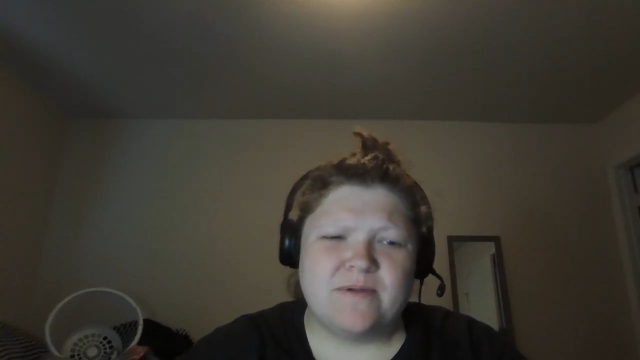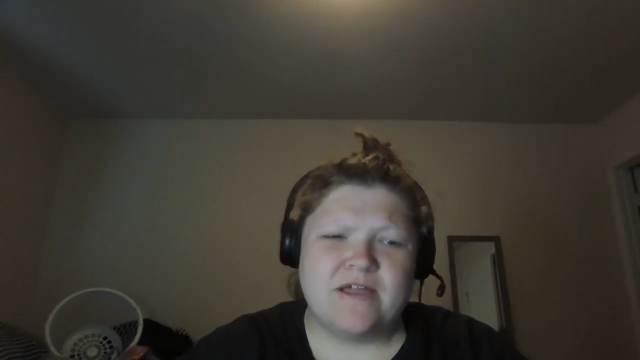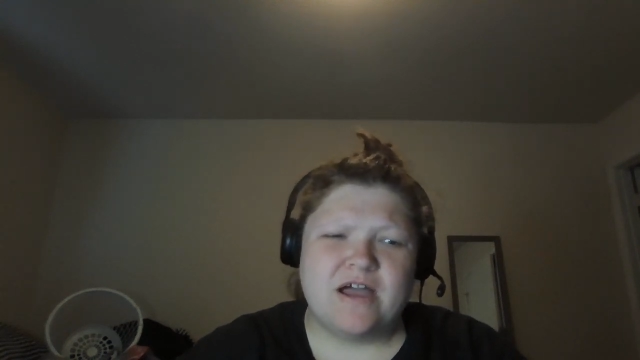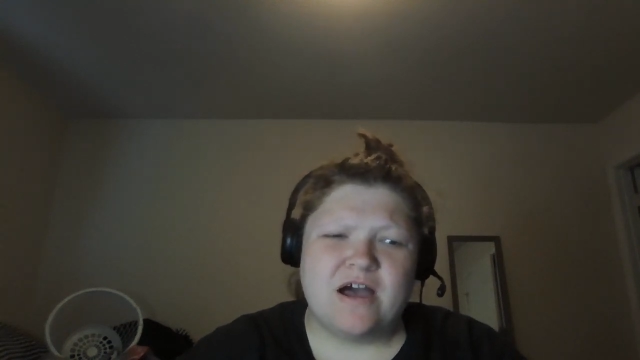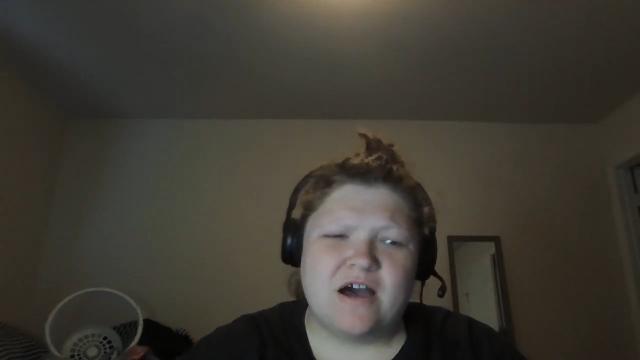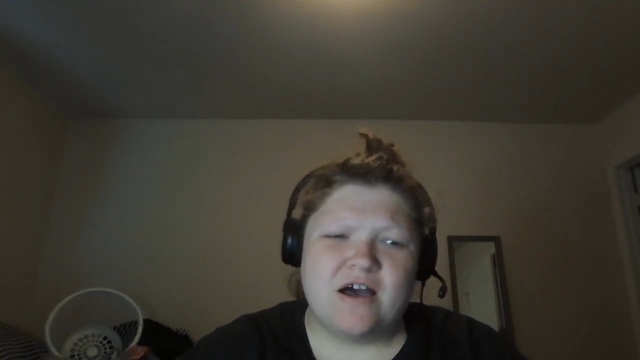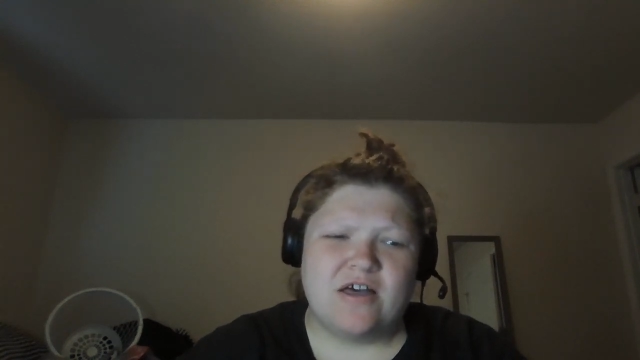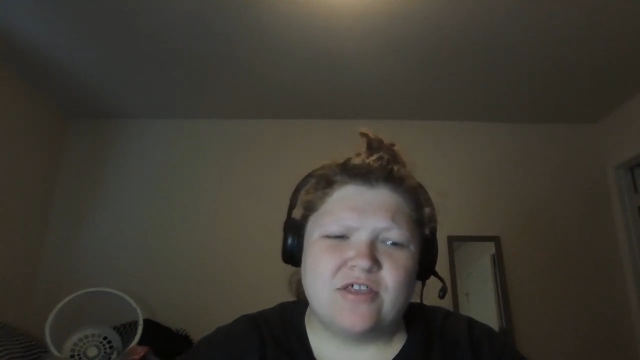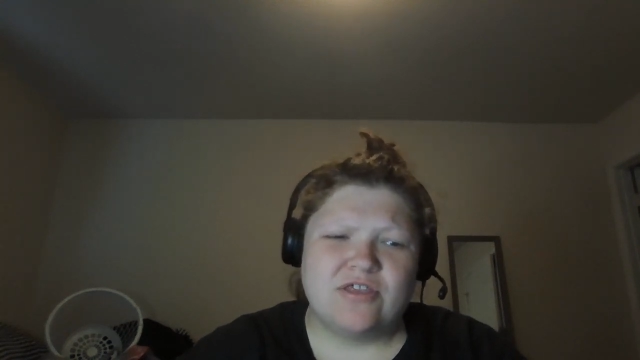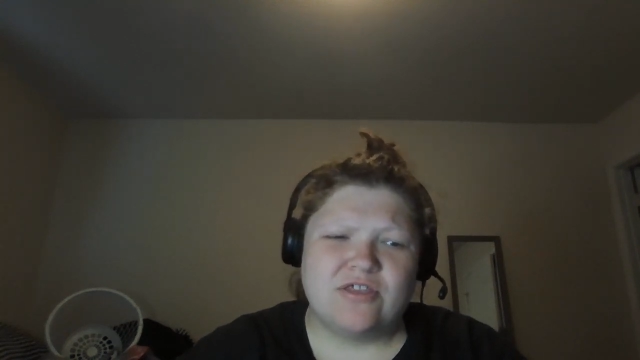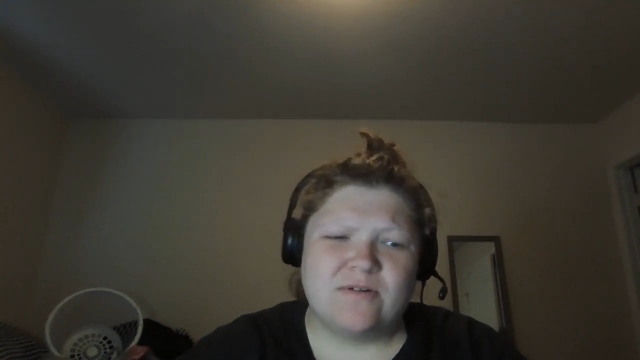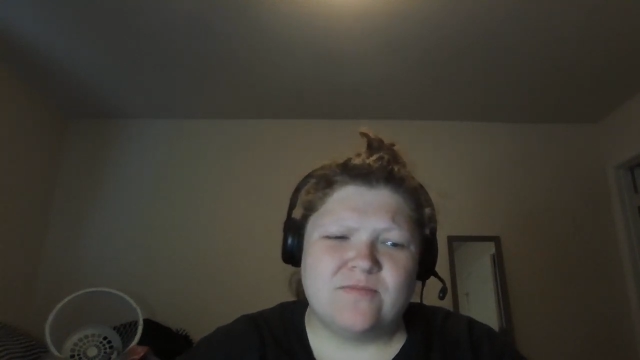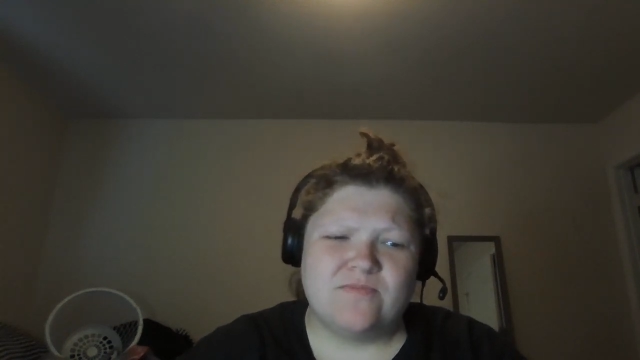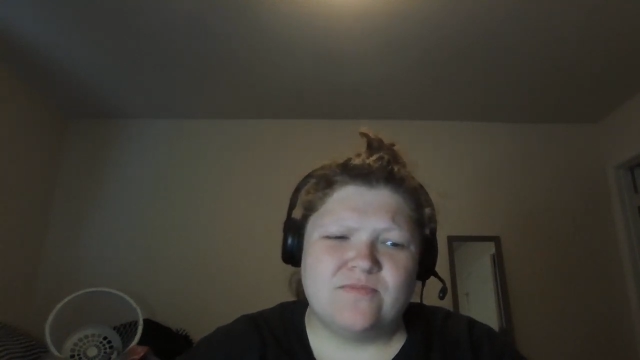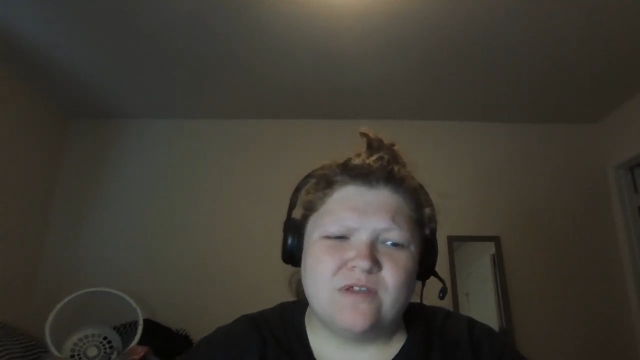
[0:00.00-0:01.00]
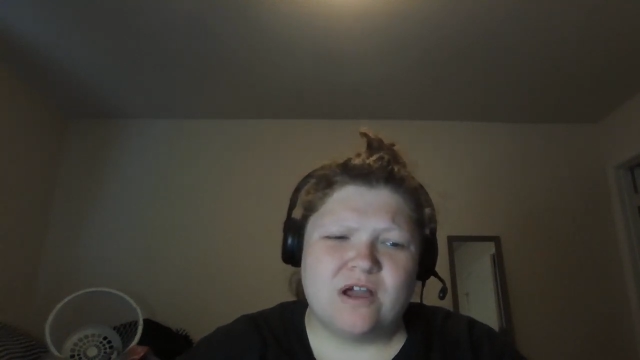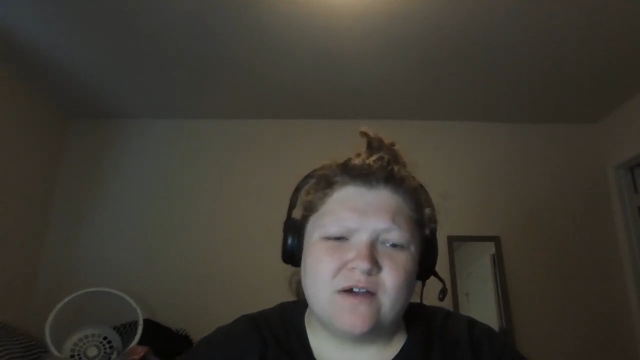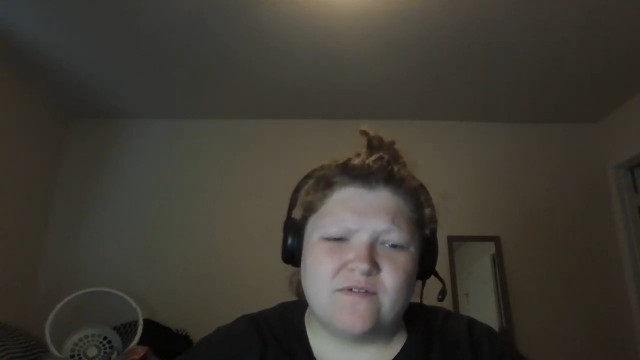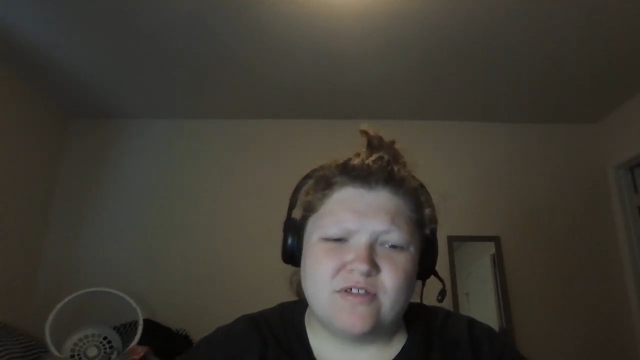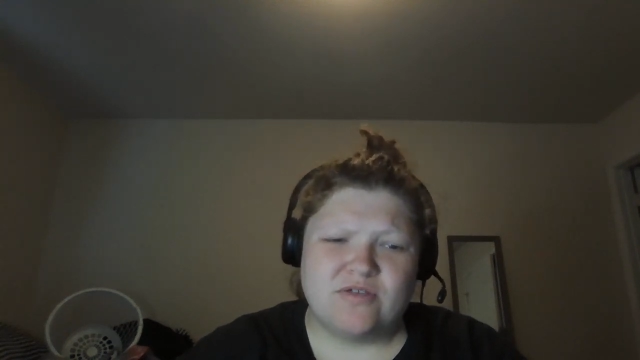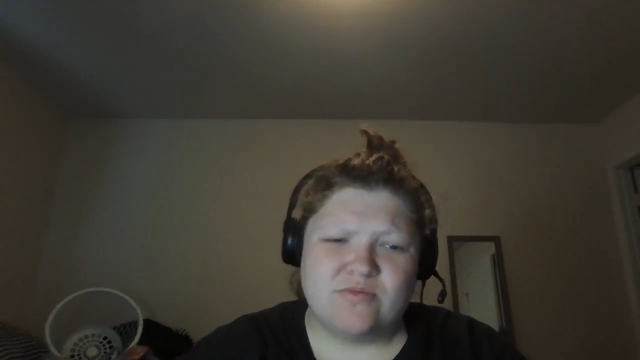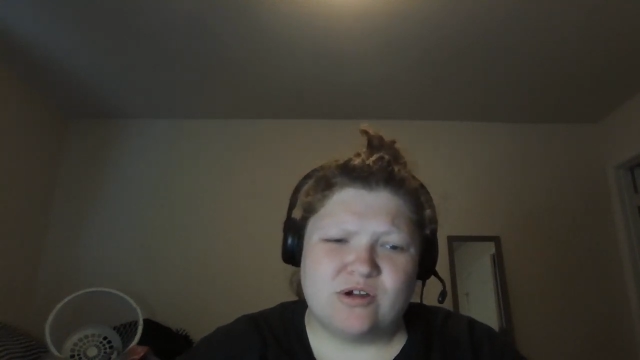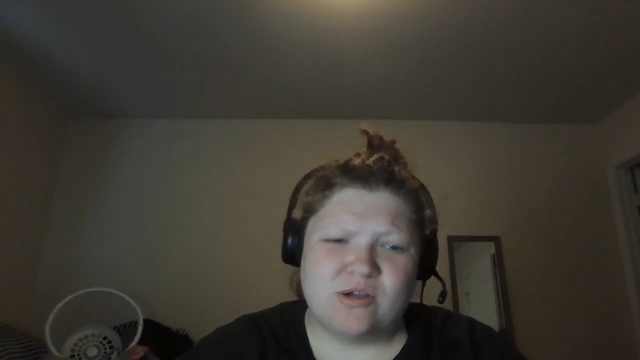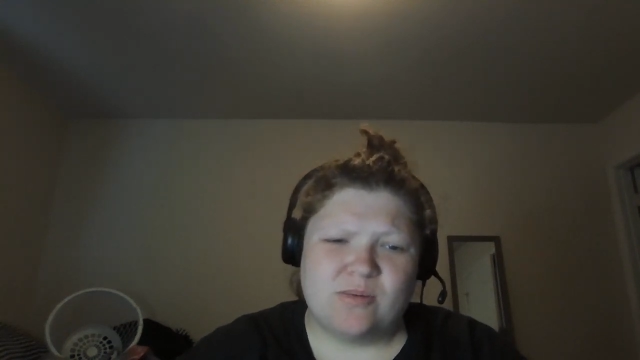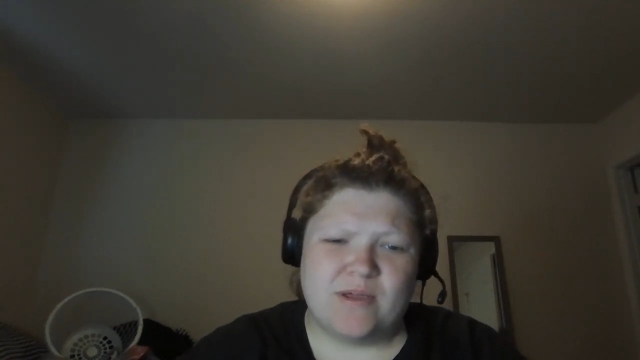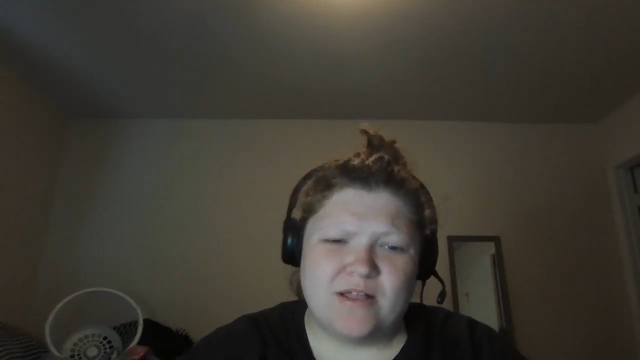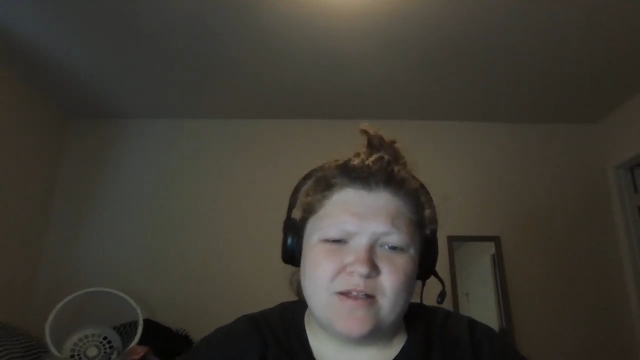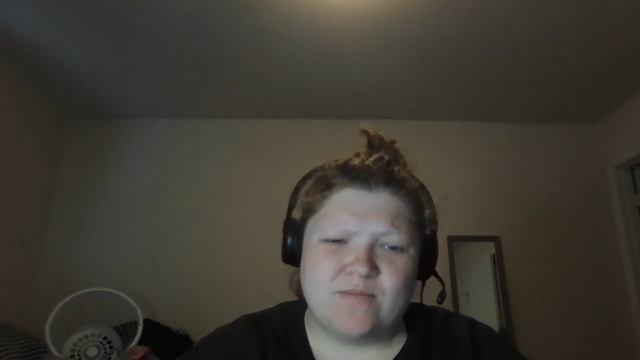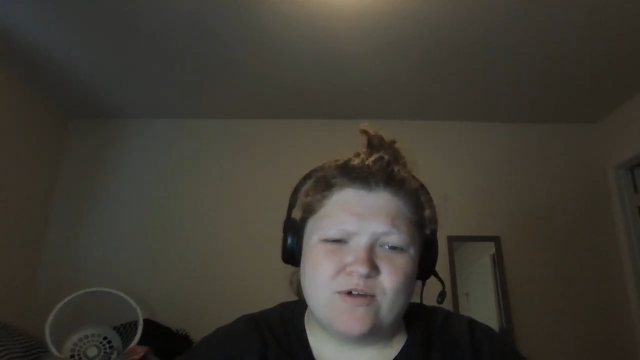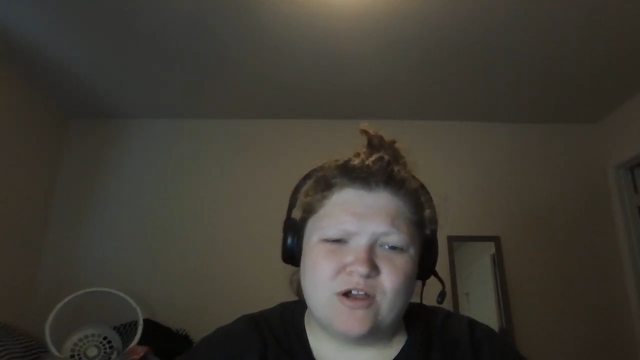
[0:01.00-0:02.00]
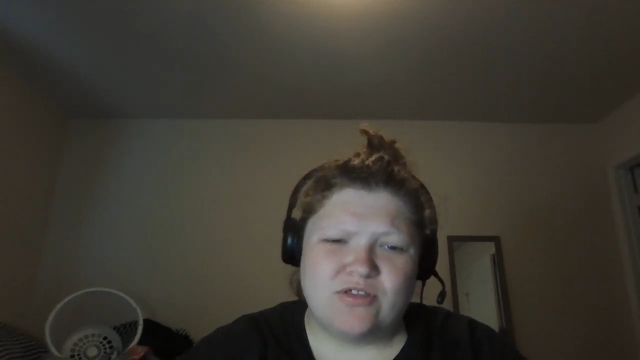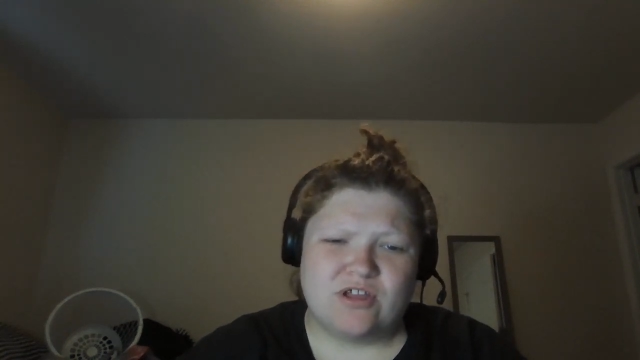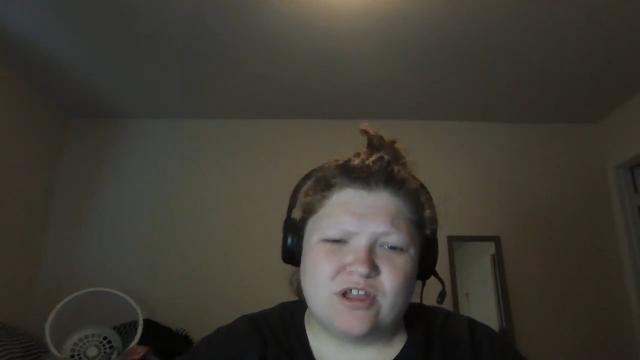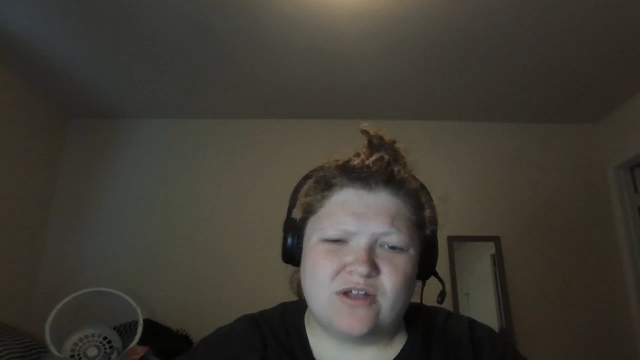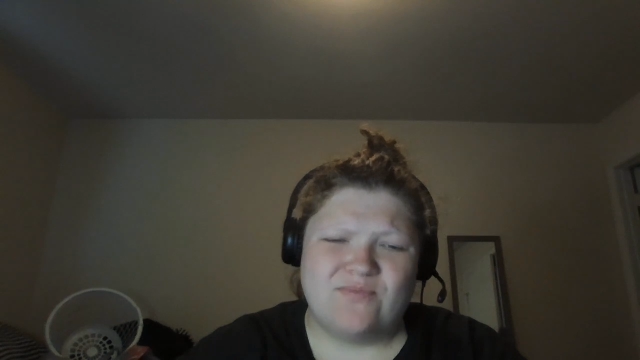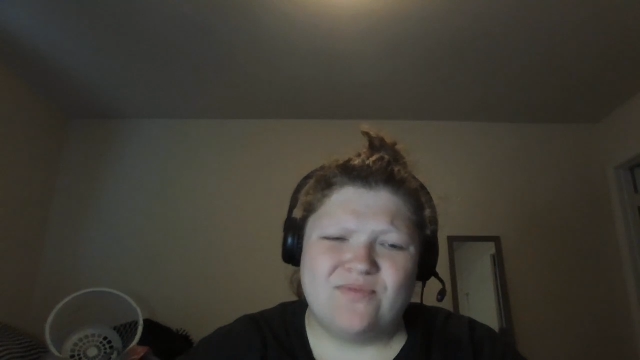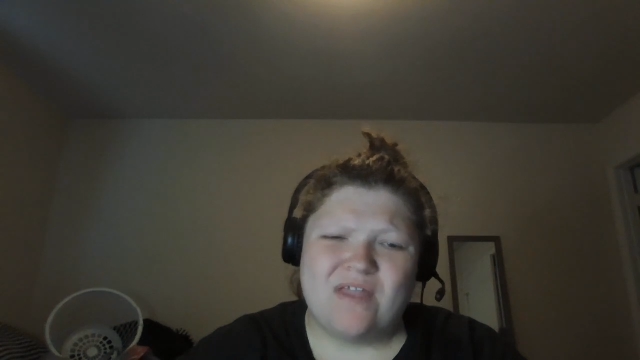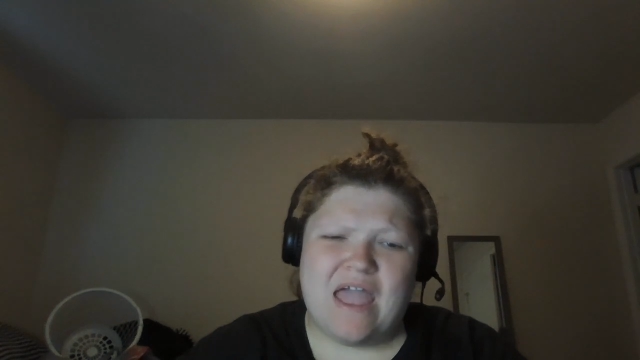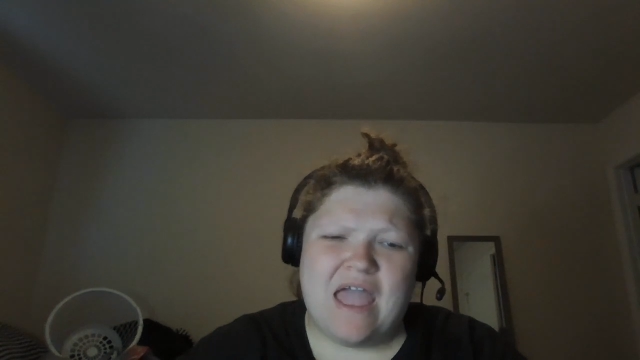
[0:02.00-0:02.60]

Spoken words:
because of his brother being the president,